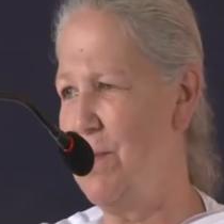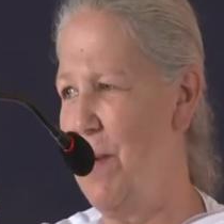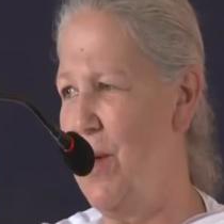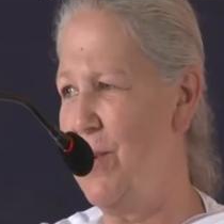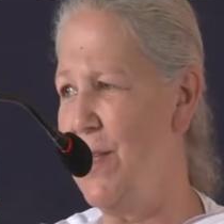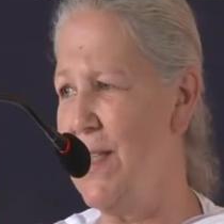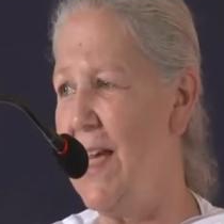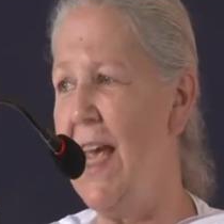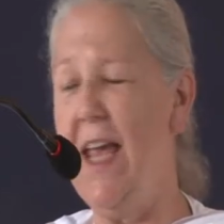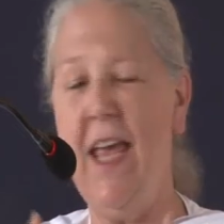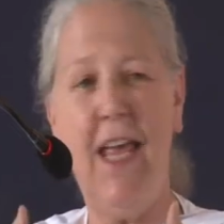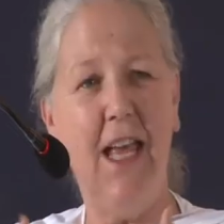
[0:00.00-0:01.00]
because
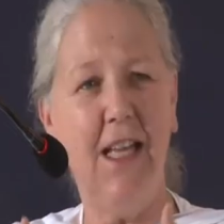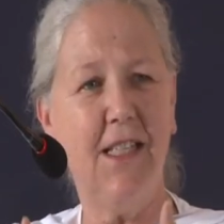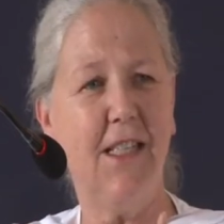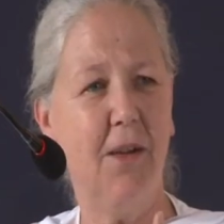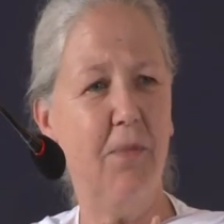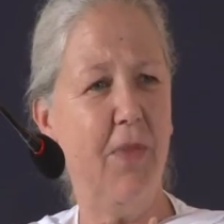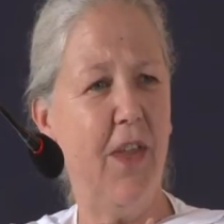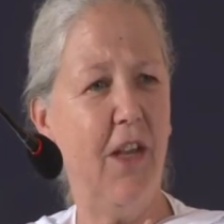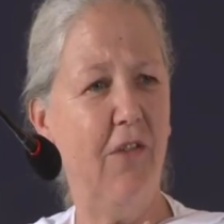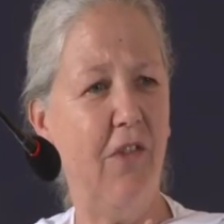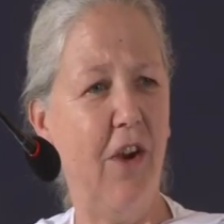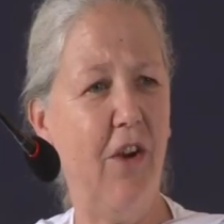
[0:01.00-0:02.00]
it's
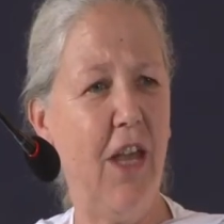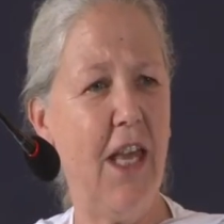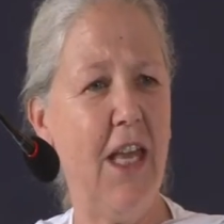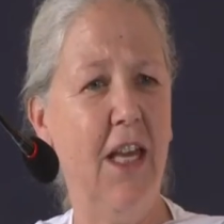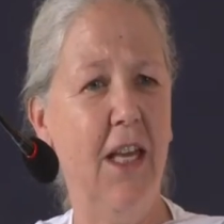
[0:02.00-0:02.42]
something very